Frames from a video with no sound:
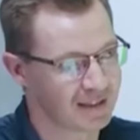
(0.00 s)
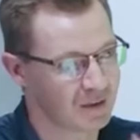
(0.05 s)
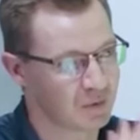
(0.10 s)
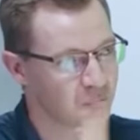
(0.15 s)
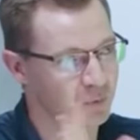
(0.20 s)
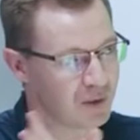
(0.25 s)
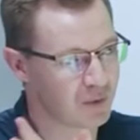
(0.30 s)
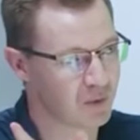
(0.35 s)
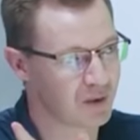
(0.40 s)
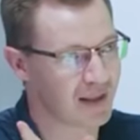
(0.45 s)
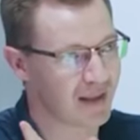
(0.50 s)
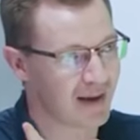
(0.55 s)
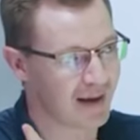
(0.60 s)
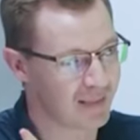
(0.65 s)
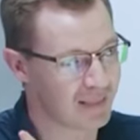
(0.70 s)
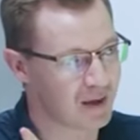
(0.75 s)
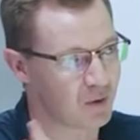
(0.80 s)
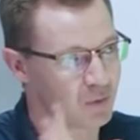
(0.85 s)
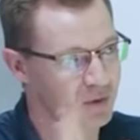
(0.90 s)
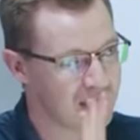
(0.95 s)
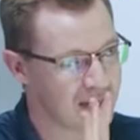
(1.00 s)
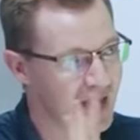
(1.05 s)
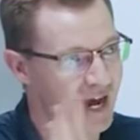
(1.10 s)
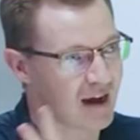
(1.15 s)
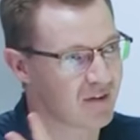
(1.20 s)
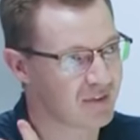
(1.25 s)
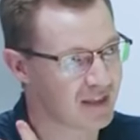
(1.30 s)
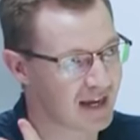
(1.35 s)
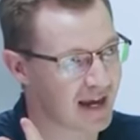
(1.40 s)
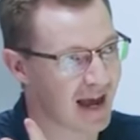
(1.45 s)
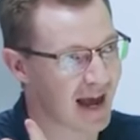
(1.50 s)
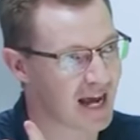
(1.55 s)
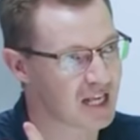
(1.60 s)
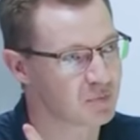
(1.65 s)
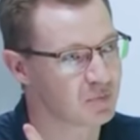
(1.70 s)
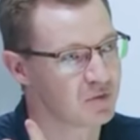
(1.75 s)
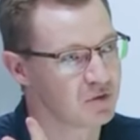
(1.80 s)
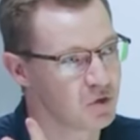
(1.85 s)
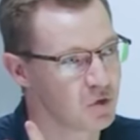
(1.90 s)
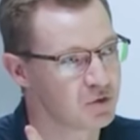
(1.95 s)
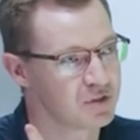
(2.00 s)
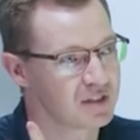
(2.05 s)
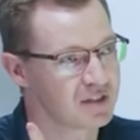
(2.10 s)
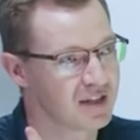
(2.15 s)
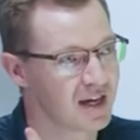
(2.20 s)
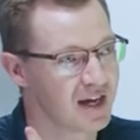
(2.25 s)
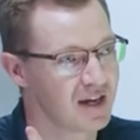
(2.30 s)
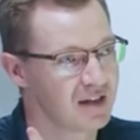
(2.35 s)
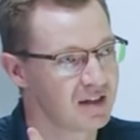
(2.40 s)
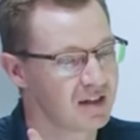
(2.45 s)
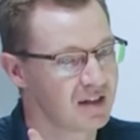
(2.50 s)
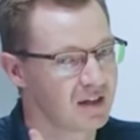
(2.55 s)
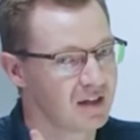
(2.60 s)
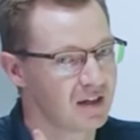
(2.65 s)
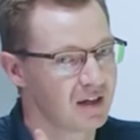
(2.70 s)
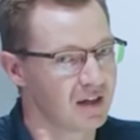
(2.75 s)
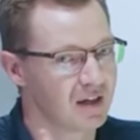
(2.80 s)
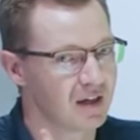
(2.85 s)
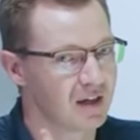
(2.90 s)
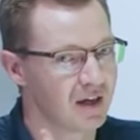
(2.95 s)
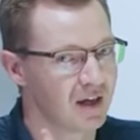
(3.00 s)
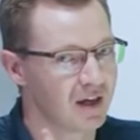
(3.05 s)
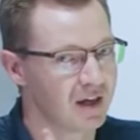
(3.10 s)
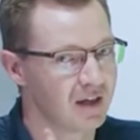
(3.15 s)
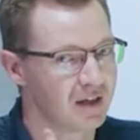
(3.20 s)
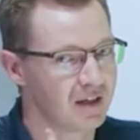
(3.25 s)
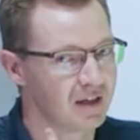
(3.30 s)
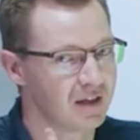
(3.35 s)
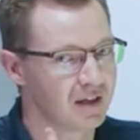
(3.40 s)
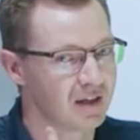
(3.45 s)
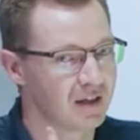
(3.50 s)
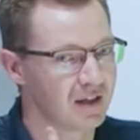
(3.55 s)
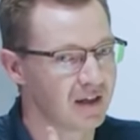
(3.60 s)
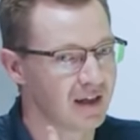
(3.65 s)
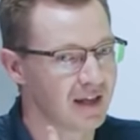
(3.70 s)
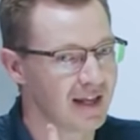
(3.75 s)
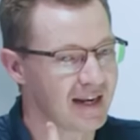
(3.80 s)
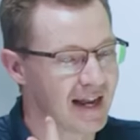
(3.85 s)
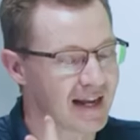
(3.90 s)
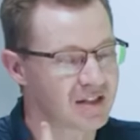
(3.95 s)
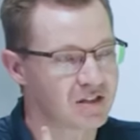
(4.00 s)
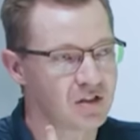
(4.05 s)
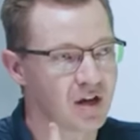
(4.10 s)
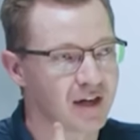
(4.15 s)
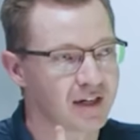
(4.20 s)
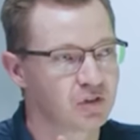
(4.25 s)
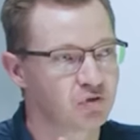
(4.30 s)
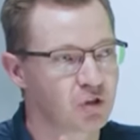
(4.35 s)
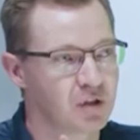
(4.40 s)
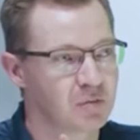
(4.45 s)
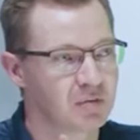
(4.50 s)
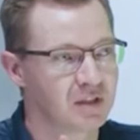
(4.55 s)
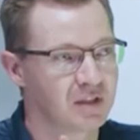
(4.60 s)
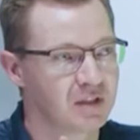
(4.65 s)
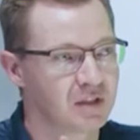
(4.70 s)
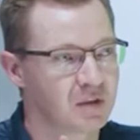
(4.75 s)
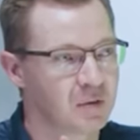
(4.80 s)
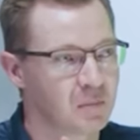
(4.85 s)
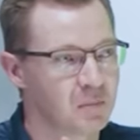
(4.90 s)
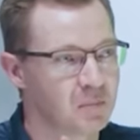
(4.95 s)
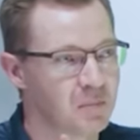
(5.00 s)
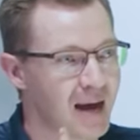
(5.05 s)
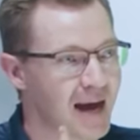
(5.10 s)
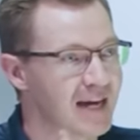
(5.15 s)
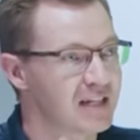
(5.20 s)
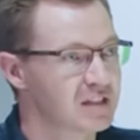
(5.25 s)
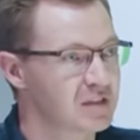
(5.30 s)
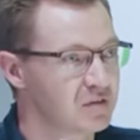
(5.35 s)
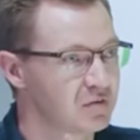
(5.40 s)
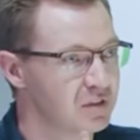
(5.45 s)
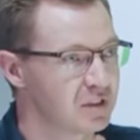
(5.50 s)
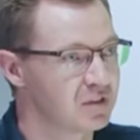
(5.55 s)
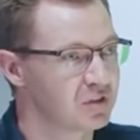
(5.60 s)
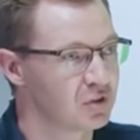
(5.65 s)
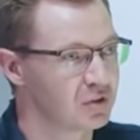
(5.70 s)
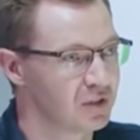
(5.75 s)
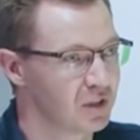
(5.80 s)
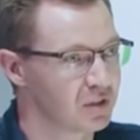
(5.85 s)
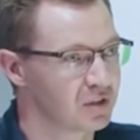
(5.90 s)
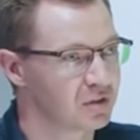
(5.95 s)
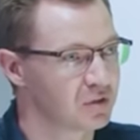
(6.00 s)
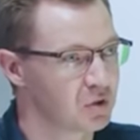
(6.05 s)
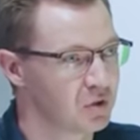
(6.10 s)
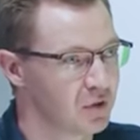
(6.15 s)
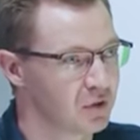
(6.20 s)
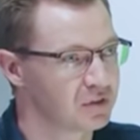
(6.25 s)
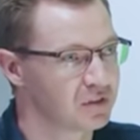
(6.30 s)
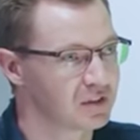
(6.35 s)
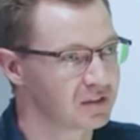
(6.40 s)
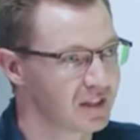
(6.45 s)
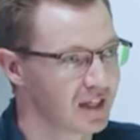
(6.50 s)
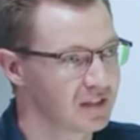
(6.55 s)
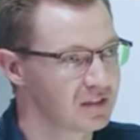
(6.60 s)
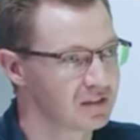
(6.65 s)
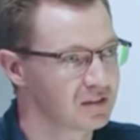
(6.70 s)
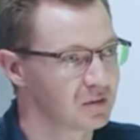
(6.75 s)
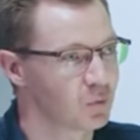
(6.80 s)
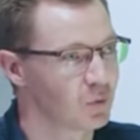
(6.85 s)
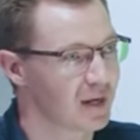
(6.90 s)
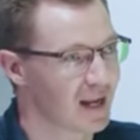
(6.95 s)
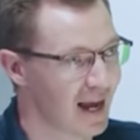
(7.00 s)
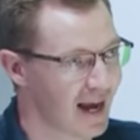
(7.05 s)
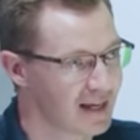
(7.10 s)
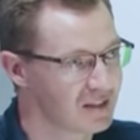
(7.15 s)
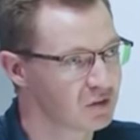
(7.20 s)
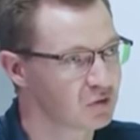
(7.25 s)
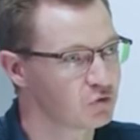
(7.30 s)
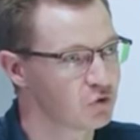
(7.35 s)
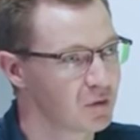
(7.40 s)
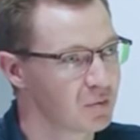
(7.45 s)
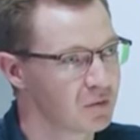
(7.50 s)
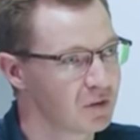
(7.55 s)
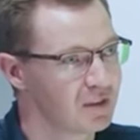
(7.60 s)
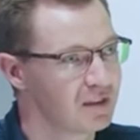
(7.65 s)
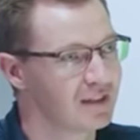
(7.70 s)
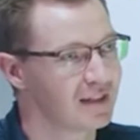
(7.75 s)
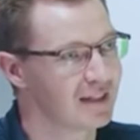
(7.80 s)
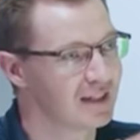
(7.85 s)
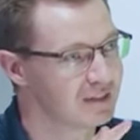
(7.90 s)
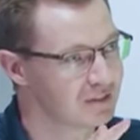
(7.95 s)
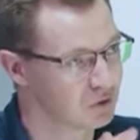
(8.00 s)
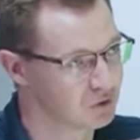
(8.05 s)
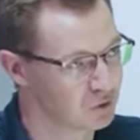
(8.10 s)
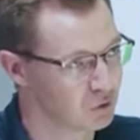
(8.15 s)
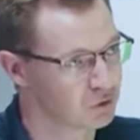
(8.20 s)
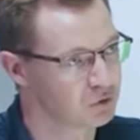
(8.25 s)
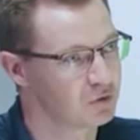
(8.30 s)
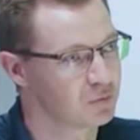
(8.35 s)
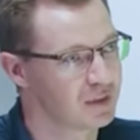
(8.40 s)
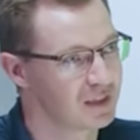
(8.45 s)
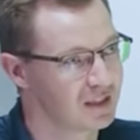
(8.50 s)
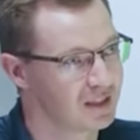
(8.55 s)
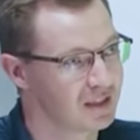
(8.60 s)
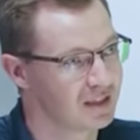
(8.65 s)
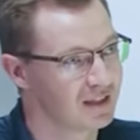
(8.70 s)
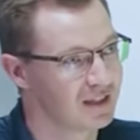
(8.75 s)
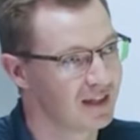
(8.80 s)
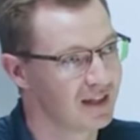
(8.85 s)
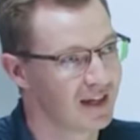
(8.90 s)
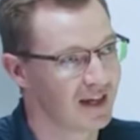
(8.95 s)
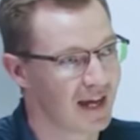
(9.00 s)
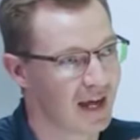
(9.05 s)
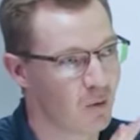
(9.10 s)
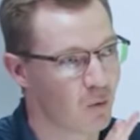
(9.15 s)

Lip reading: client that we have that has been using that, it has not contributed massively to their success. What has contributed is their social media.